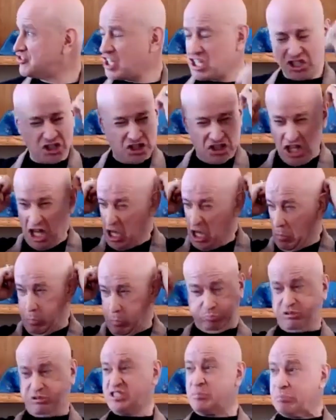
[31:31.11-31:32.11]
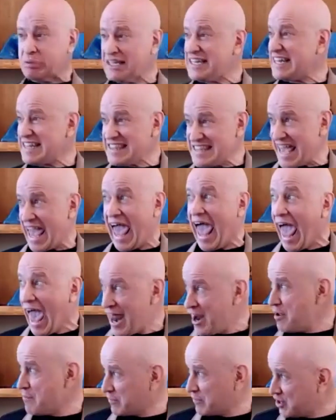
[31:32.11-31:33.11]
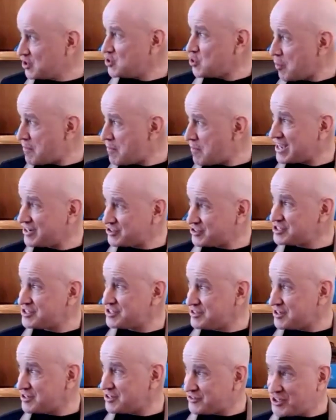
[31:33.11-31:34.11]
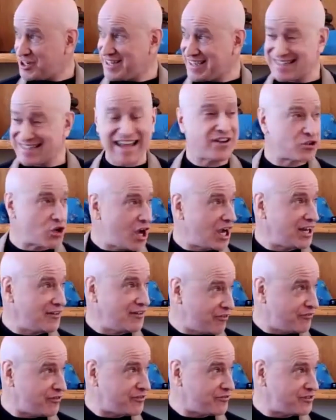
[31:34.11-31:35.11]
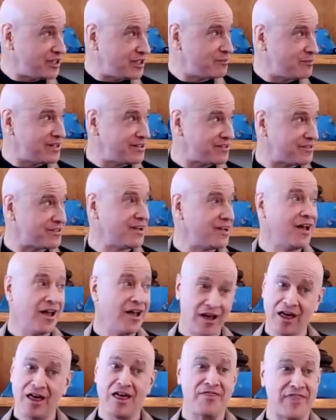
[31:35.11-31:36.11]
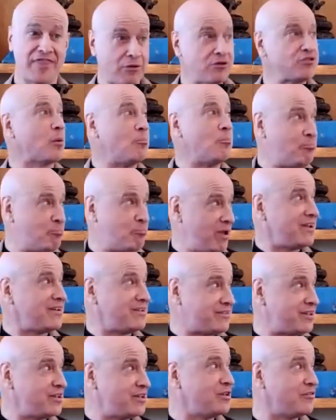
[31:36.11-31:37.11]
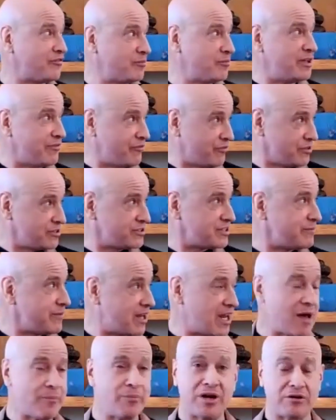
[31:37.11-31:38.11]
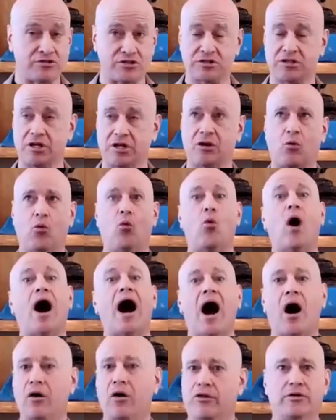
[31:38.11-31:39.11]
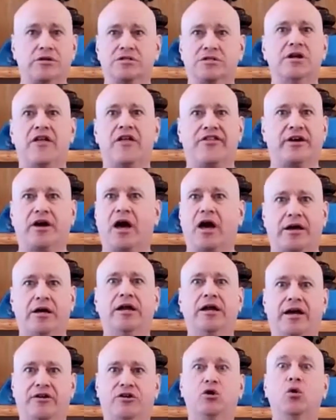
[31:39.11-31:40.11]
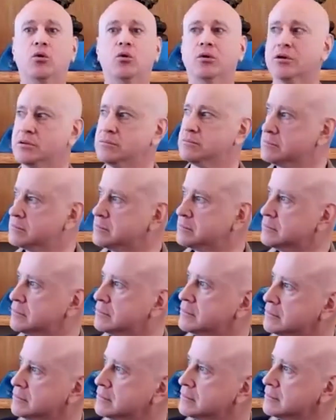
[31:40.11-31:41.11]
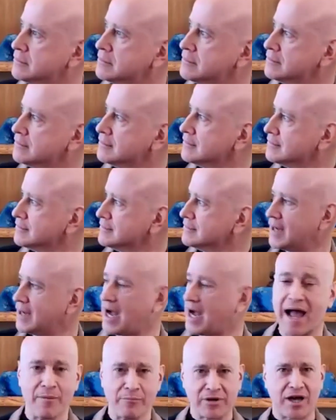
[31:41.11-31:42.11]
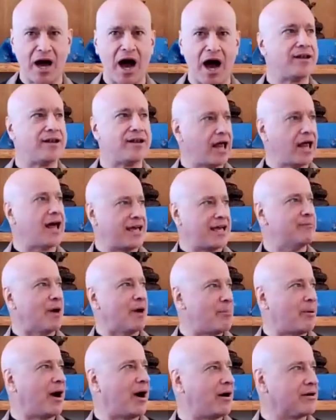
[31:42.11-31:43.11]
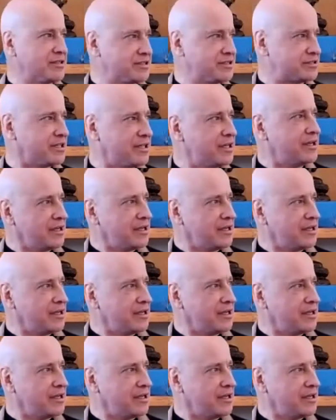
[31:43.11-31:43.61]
That's just like splitting the atom. Can you imagine sitting and not talking for 15 minutes? That was a big deal for me. First time that happened, I was just like, wow, there is nothing I cannot do. I am godlike in my powers.